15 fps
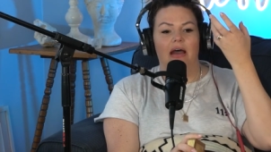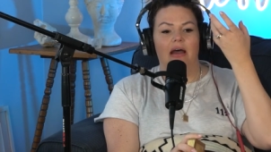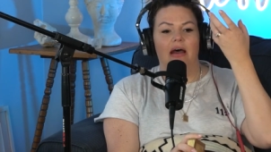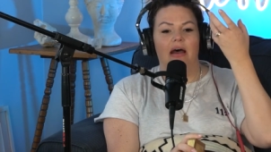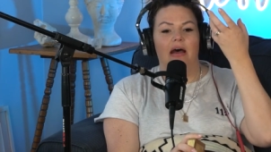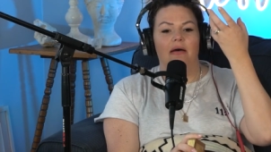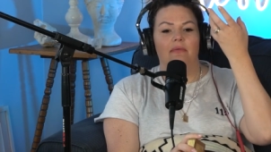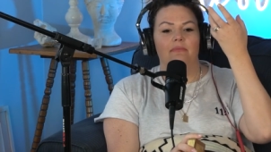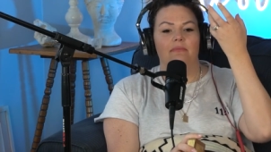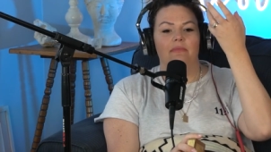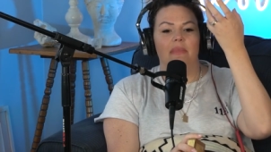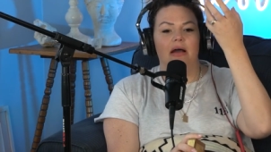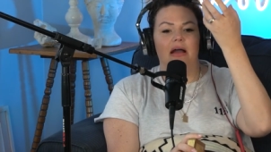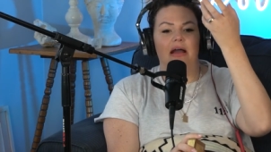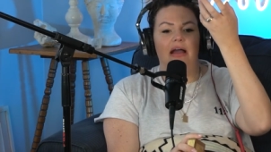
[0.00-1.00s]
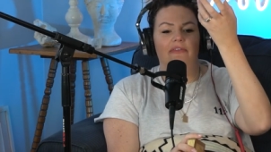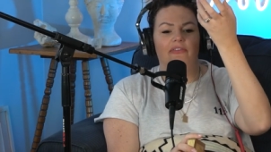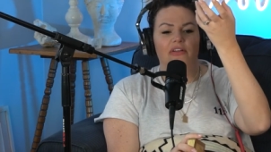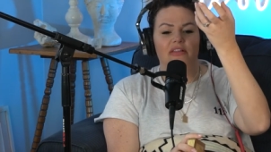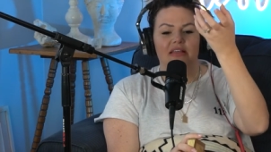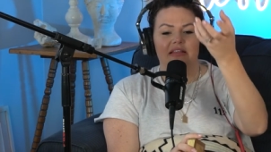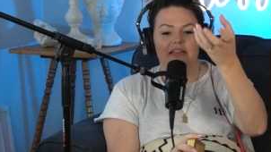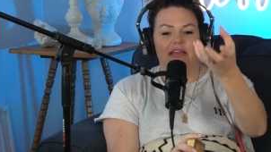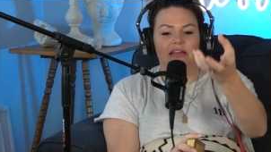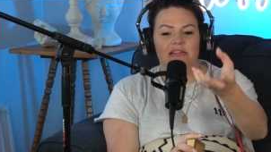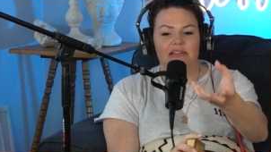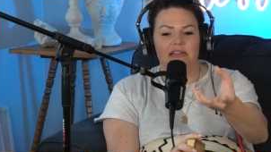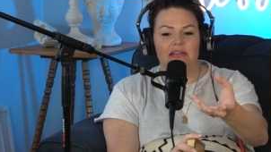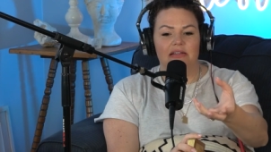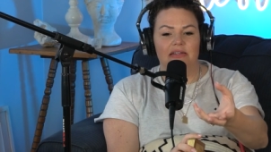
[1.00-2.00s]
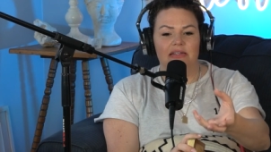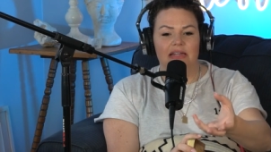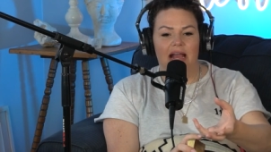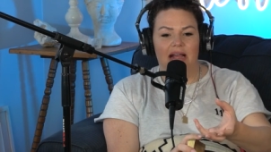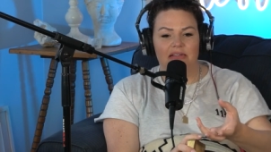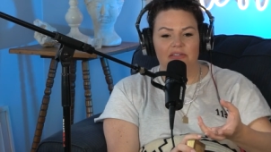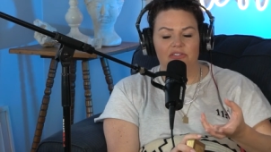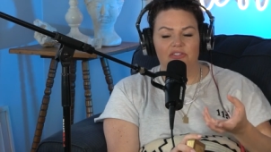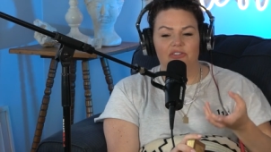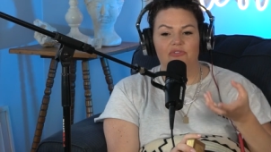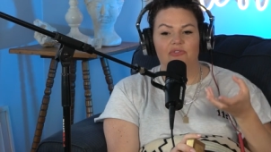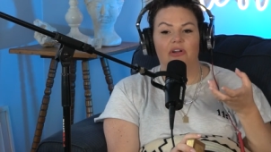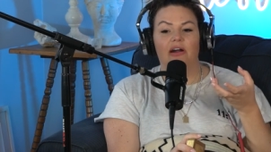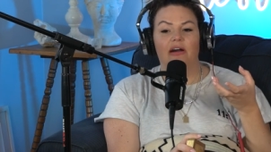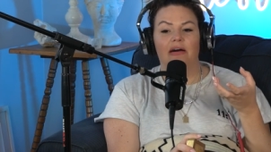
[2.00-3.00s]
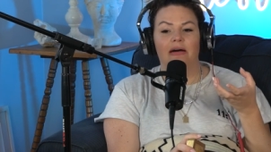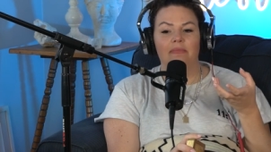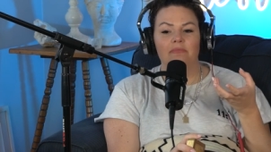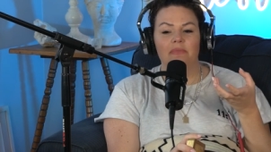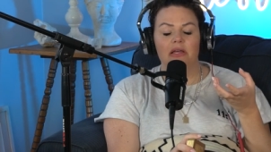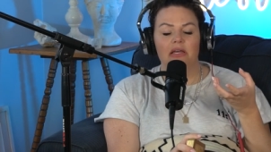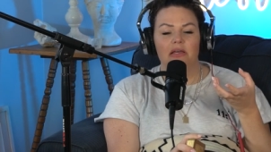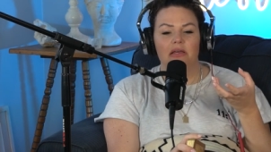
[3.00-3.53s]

um, everything that is next to come.